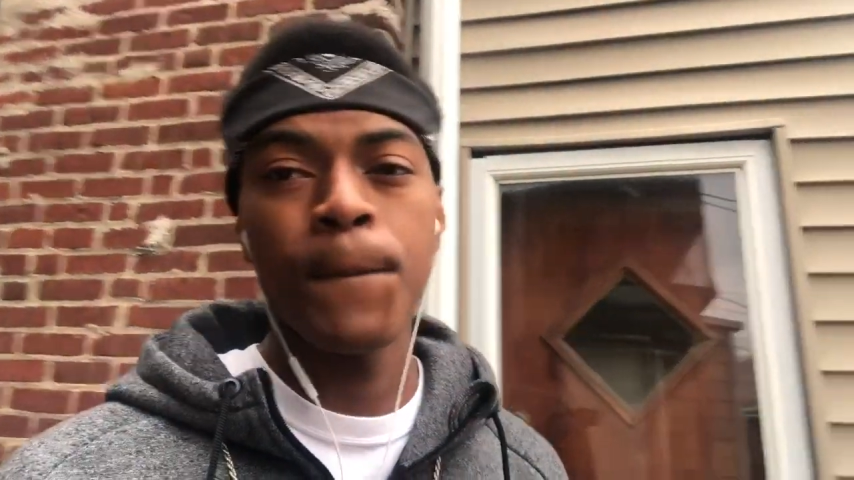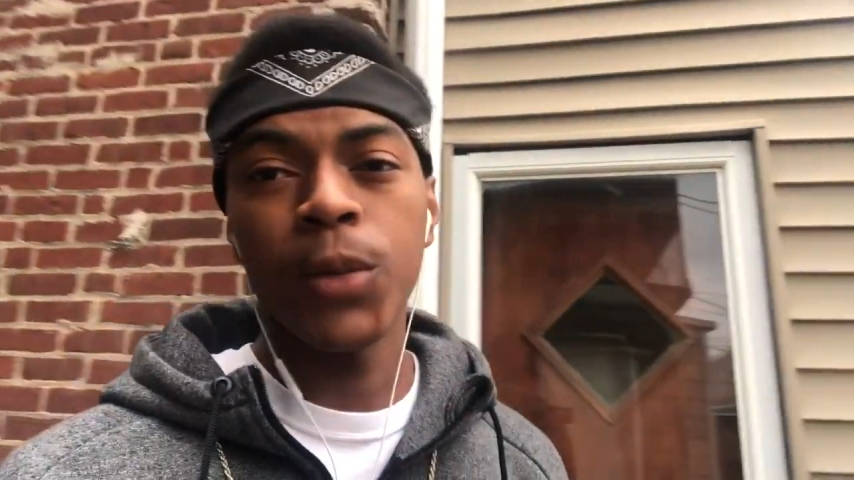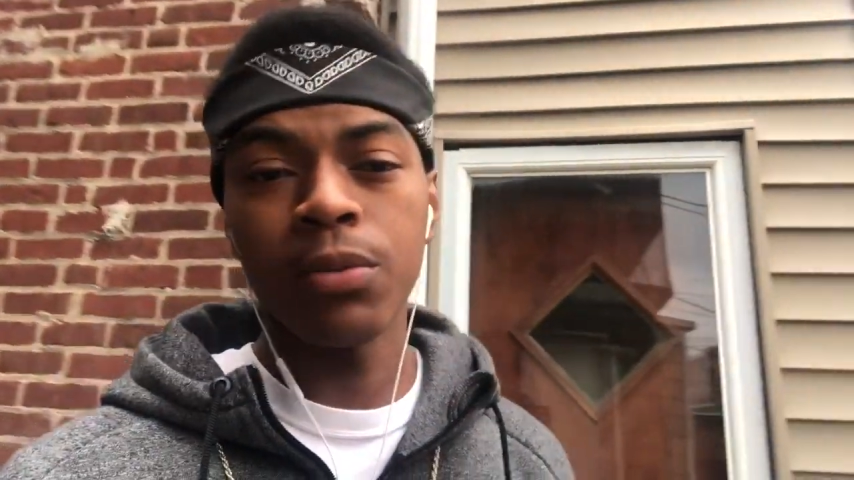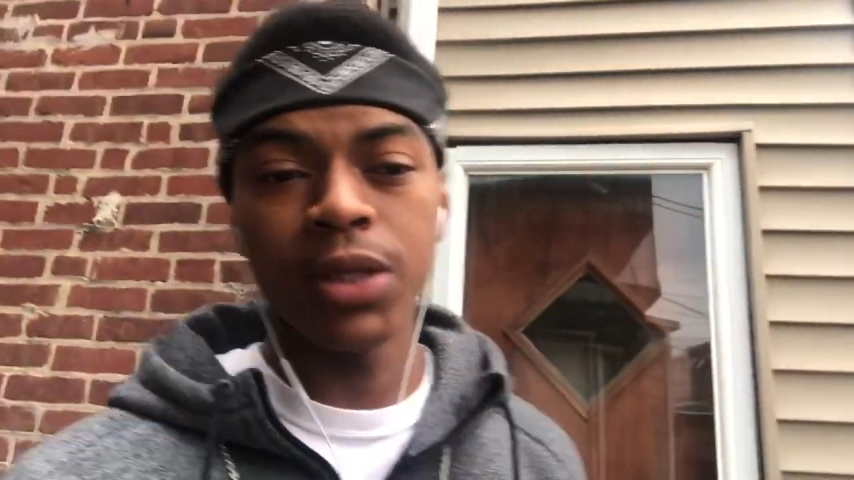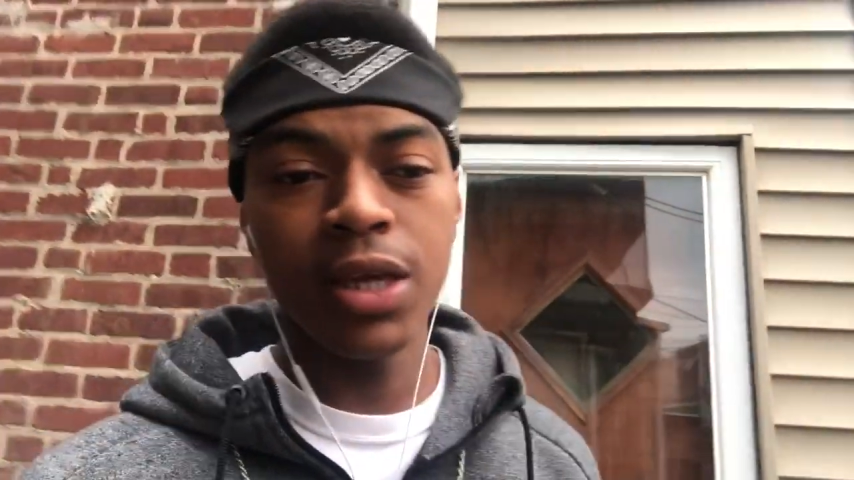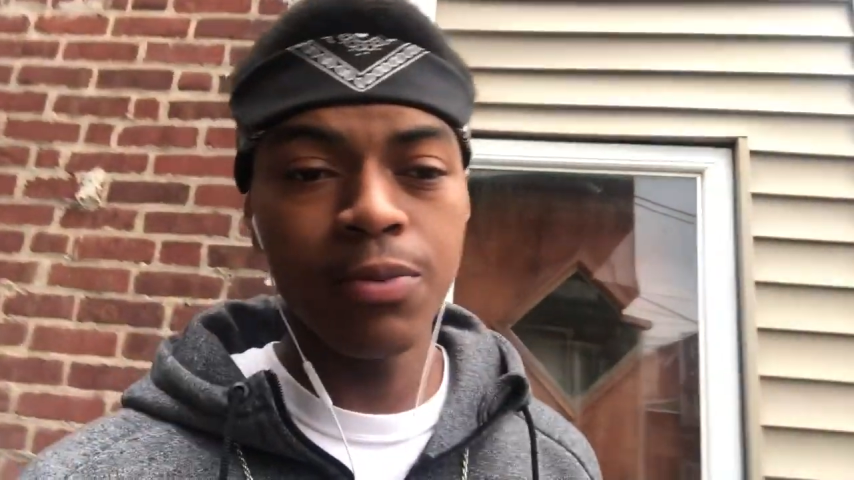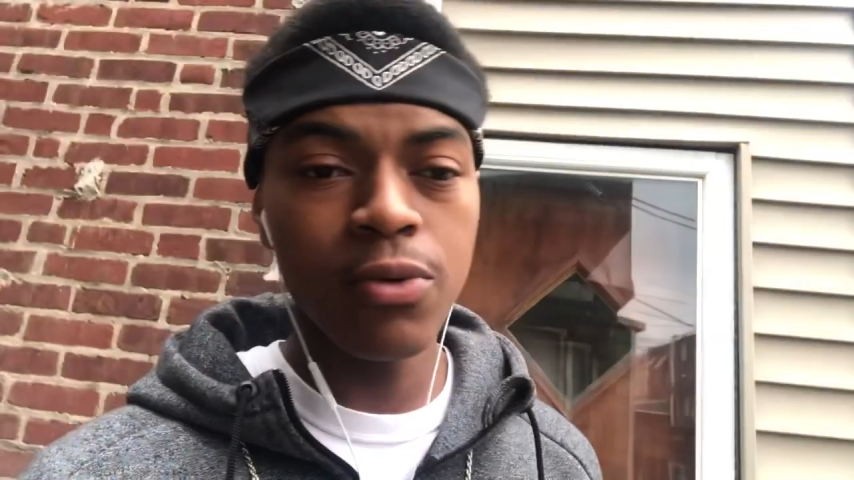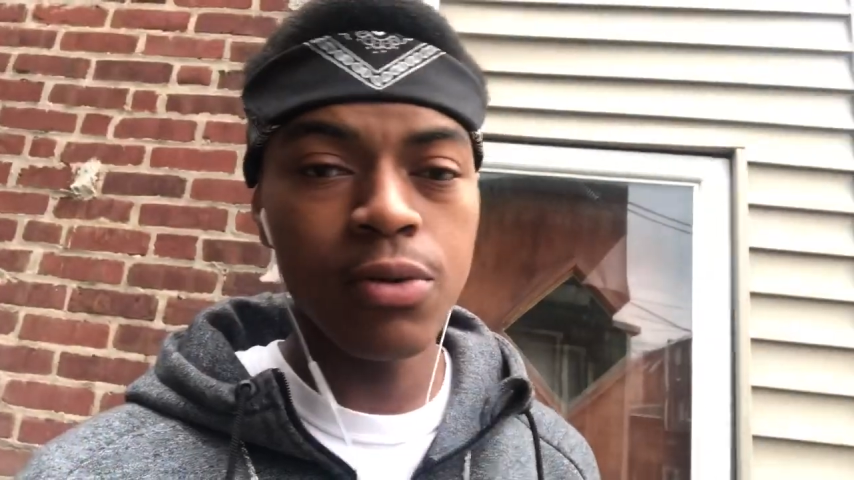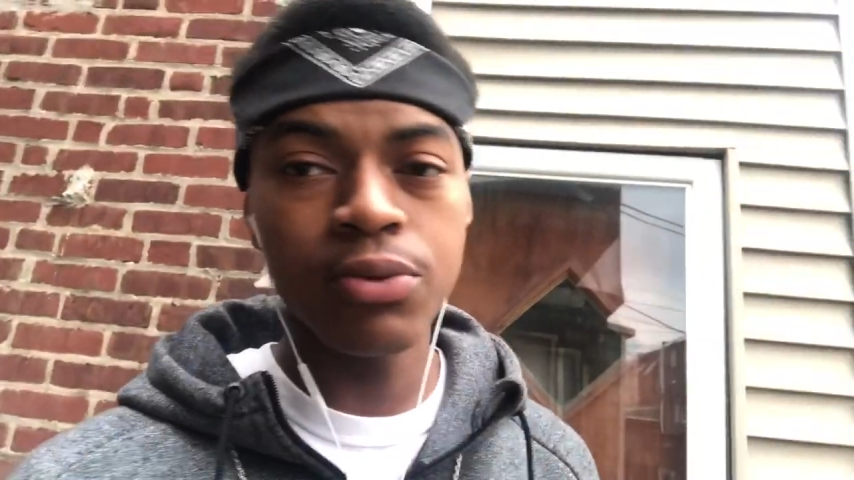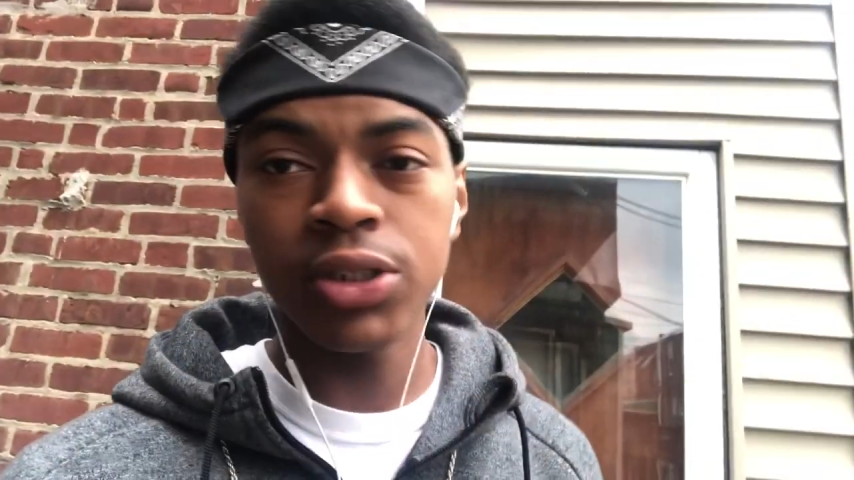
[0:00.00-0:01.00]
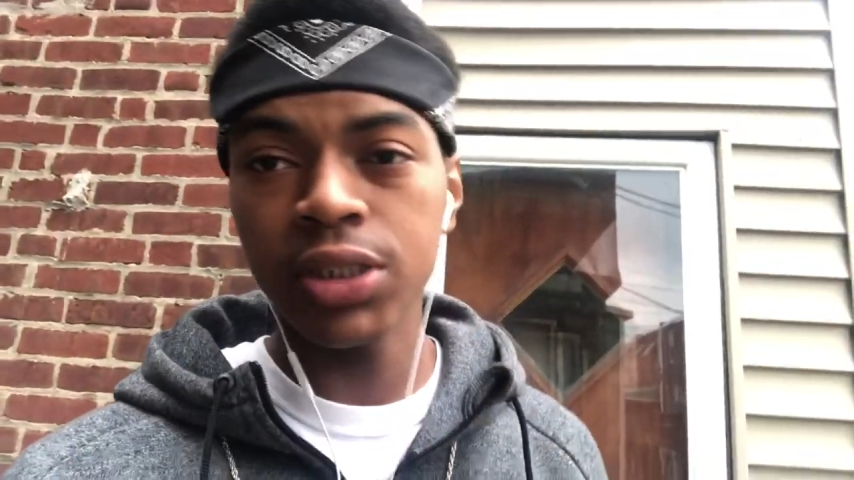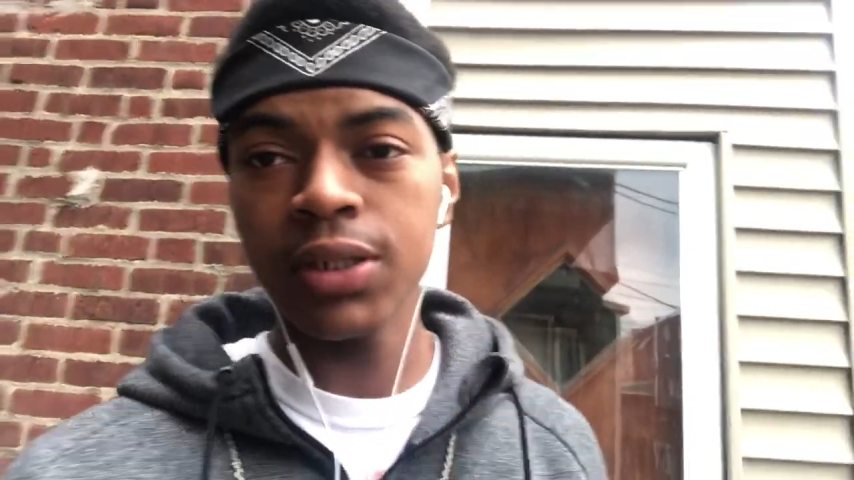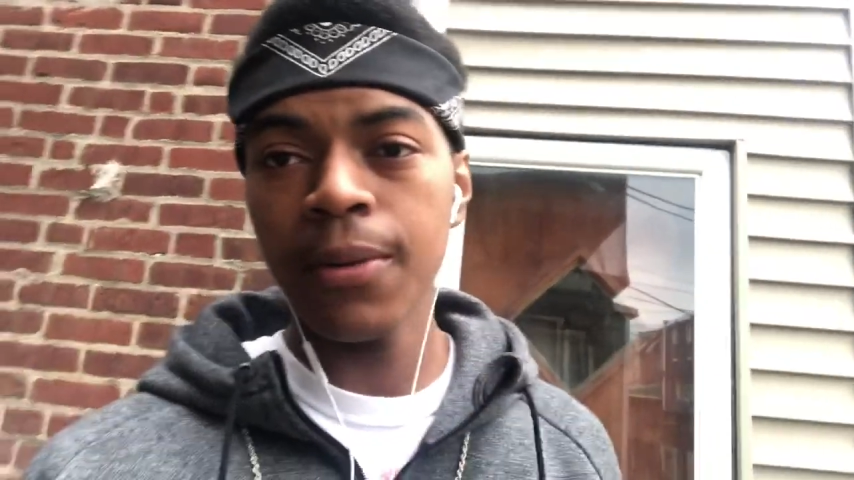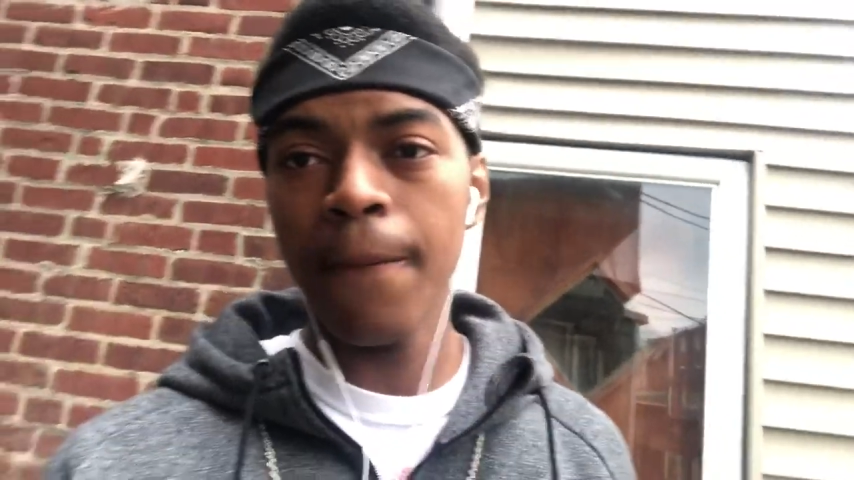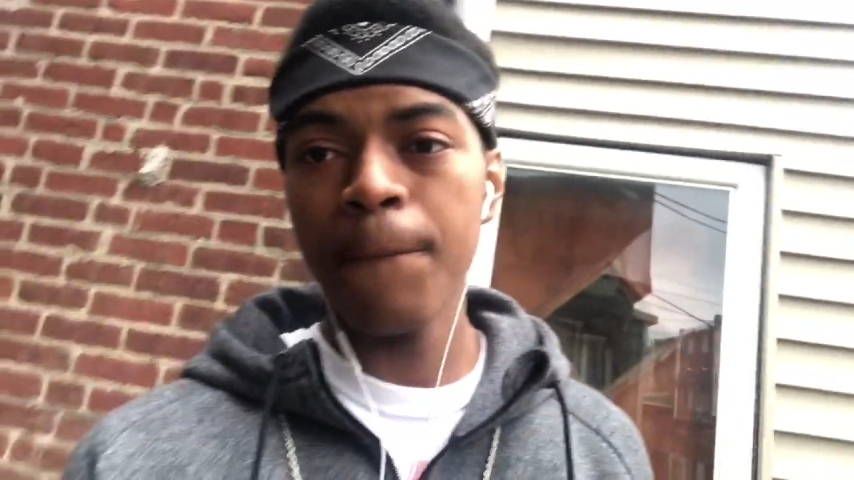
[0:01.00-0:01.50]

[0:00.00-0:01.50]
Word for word: But I'm gonna keep on pushing